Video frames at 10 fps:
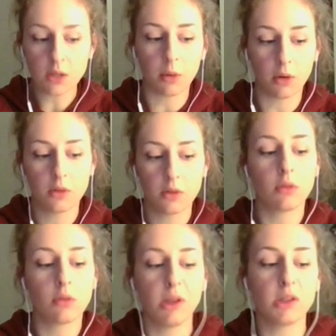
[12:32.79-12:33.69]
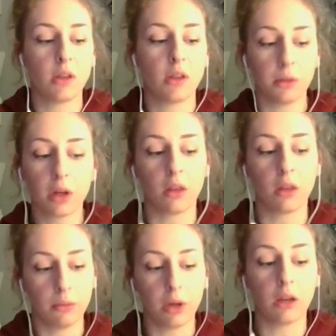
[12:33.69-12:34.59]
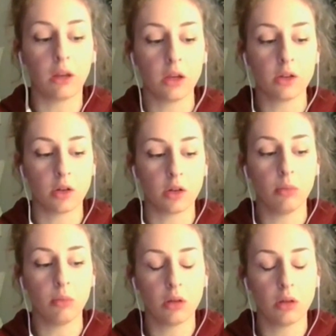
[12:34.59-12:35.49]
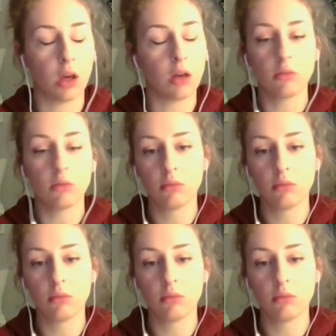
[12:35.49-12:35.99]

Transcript: suppose depends on the regulation, but yeah.